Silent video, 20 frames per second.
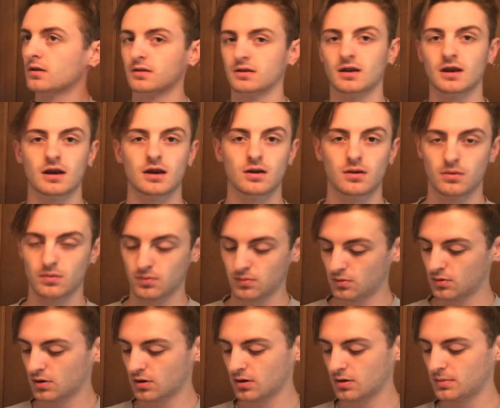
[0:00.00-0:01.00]
today
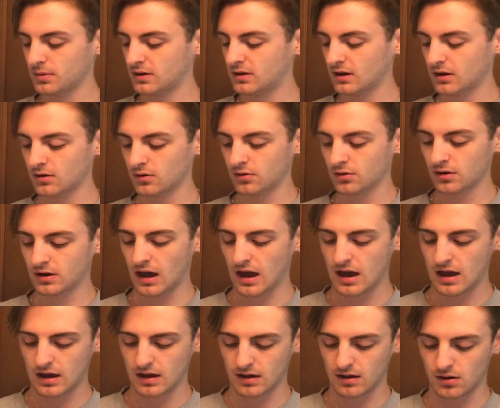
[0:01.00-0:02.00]
we're going to be taking a look
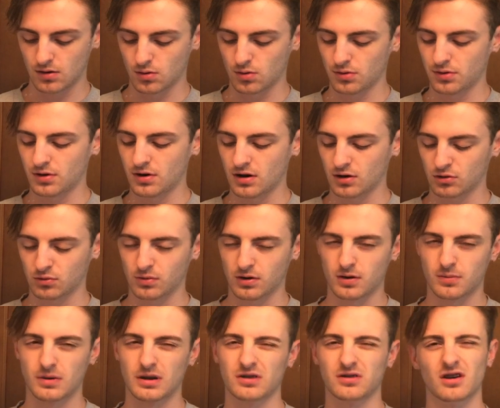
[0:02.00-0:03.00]
at an orthodox
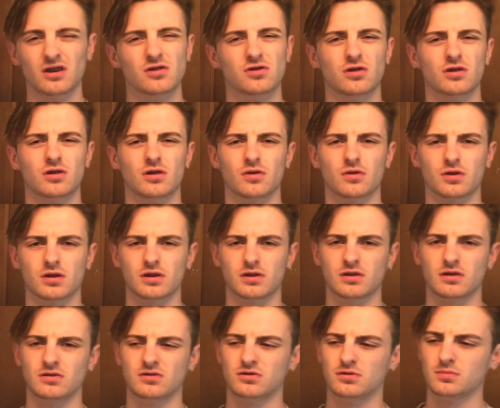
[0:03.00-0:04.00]
water base. I usually don't look at
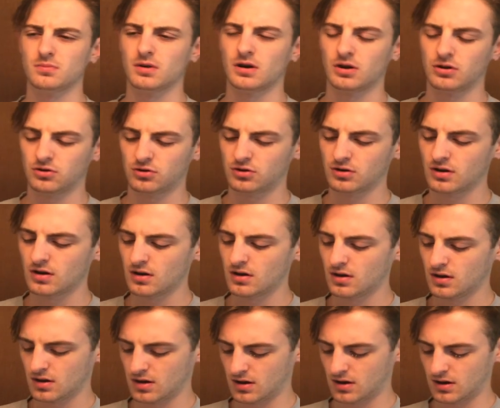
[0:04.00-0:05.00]
these too much.
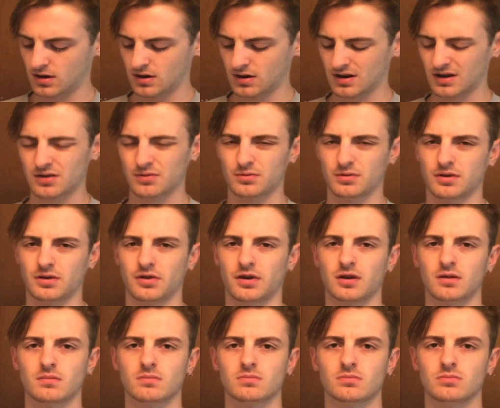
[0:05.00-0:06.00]
I don't really
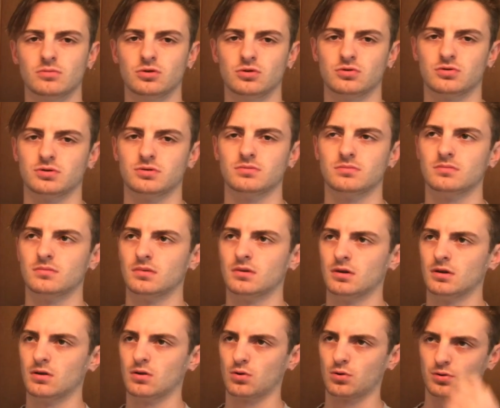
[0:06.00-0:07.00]
like using
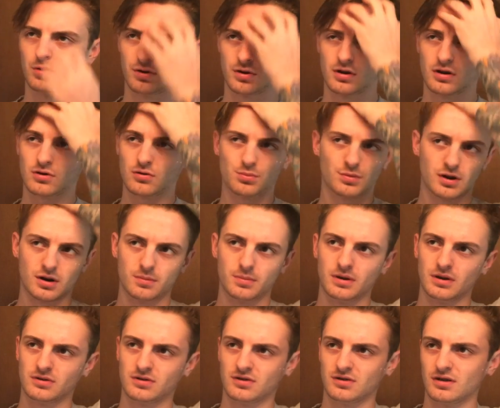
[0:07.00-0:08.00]
orthodox water
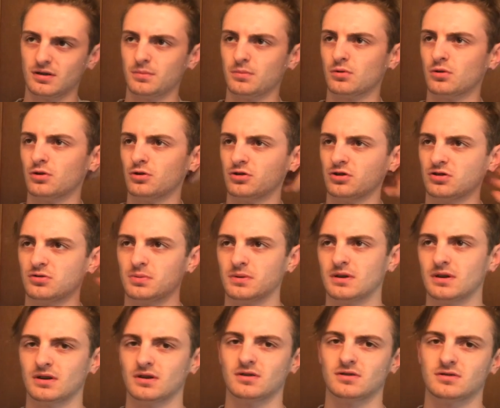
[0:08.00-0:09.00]
bases anymore just
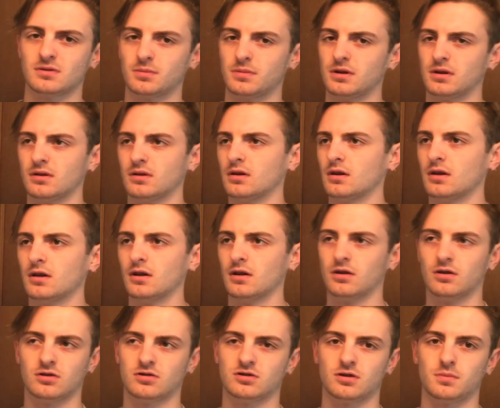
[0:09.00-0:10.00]
because, I mean,
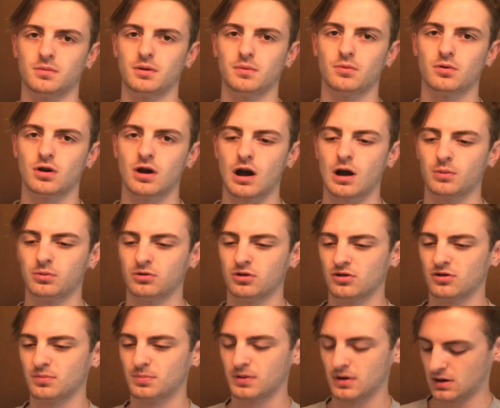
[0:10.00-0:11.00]
there's so many more
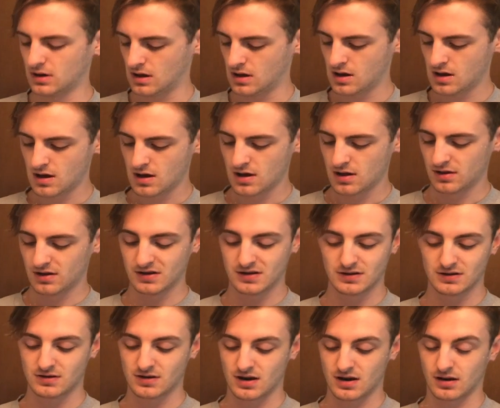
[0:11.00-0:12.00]
options, but this
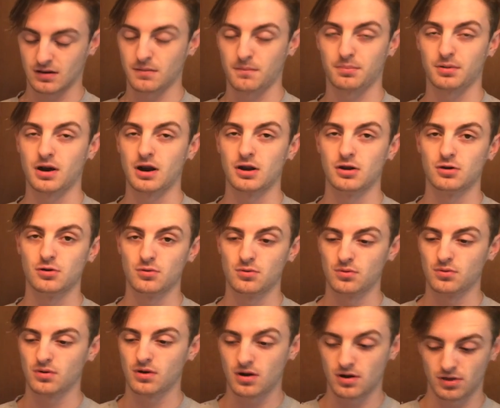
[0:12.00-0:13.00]
is like brand
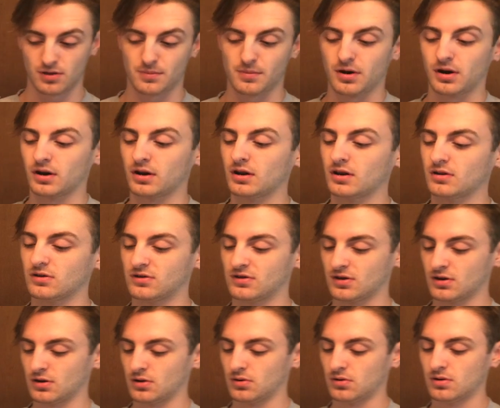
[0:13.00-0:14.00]
new on the market,
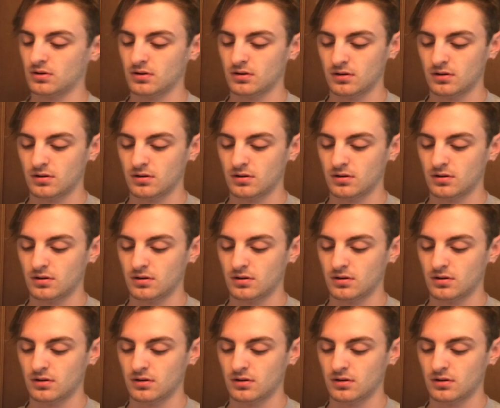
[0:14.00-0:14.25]
so,